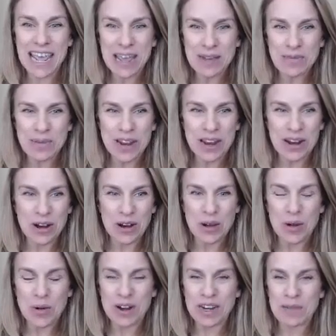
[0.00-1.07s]
we are
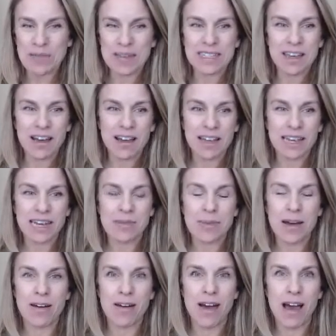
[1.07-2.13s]
going to be talking
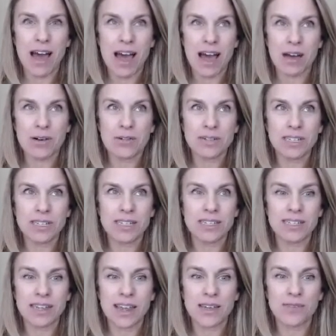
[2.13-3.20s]
about how to
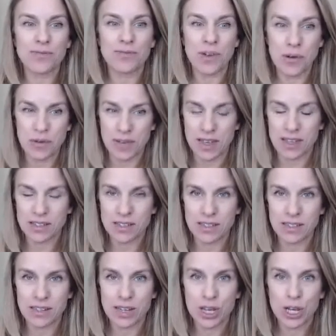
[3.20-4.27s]
stay
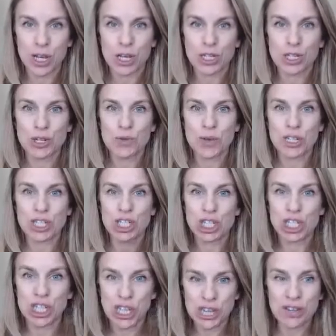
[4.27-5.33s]
focused to
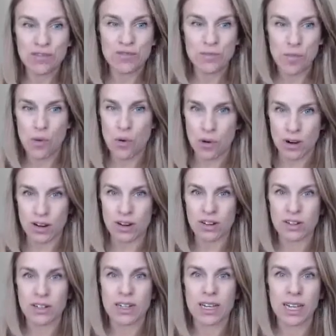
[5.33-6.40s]
achieve more
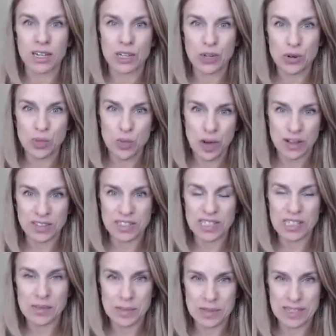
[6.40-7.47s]
in your
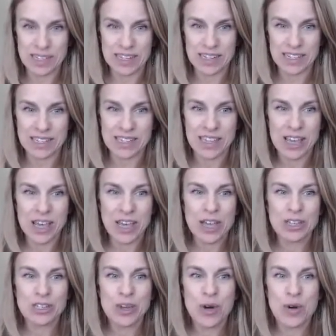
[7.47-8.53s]
wellness business.
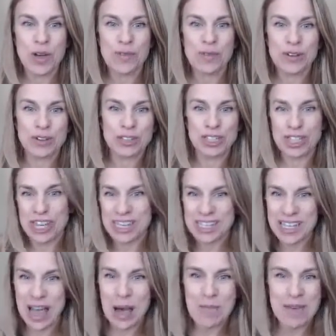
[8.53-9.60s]
So if you're just
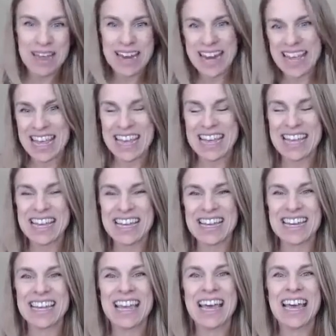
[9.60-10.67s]
coming
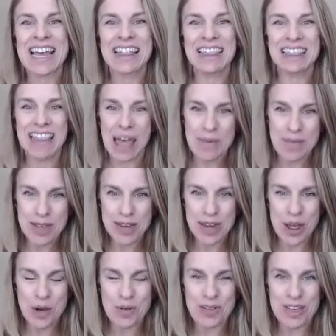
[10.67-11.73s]
in, let me
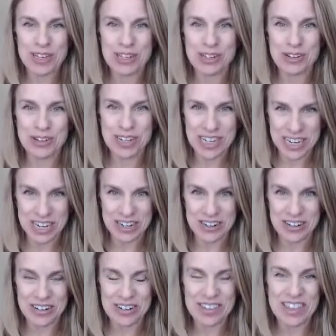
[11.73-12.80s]
know that you're
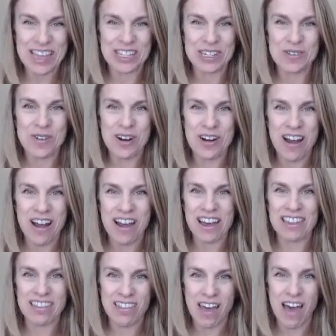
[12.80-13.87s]
here, that you are
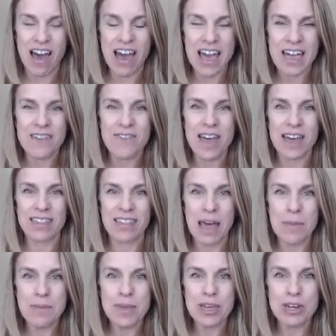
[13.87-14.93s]
on live, and
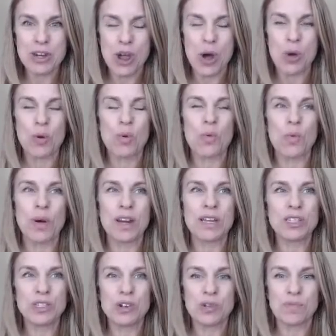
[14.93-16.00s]
let me know what
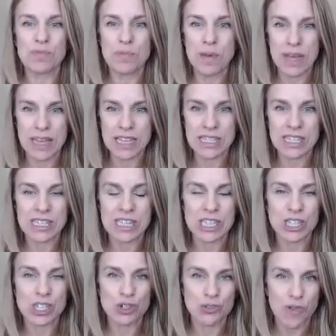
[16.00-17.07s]
is your biggest
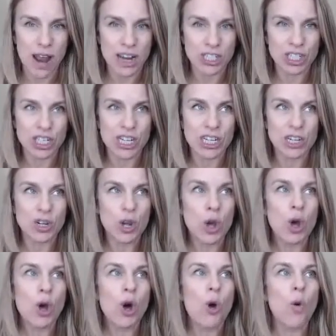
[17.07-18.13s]
distraction
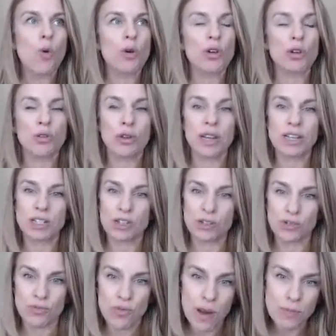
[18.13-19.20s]
or your
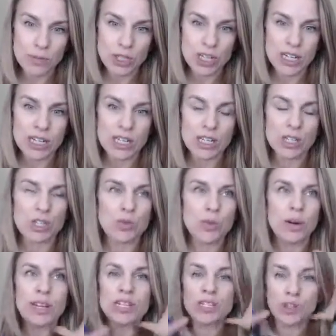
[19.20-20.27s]
interruptions.
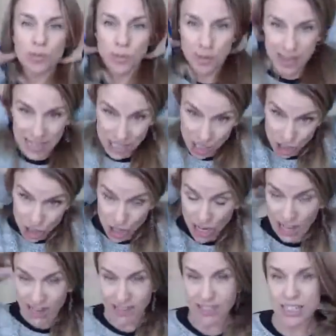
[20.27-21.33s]
What is your biggest
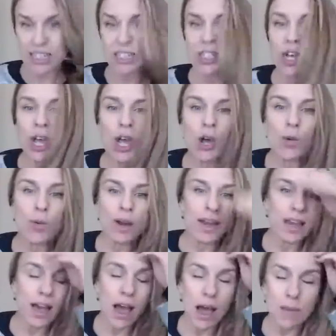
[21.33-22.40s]
challenge when
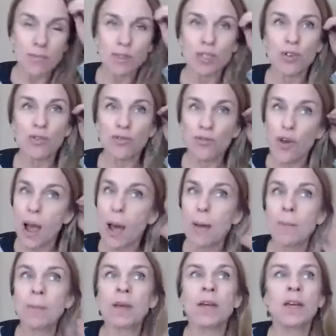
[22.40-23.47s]
it comes
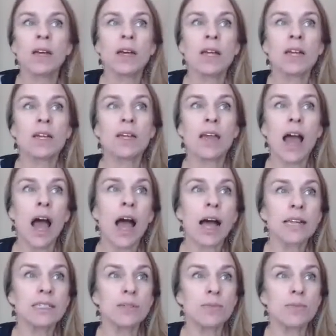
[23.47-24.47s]
from not